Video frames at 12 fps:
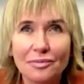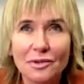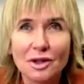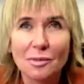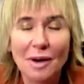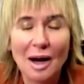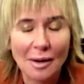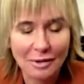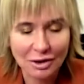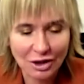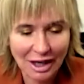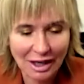department
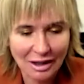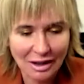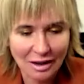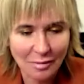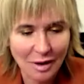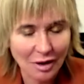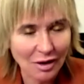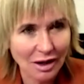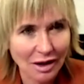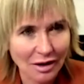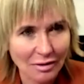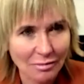chain in America?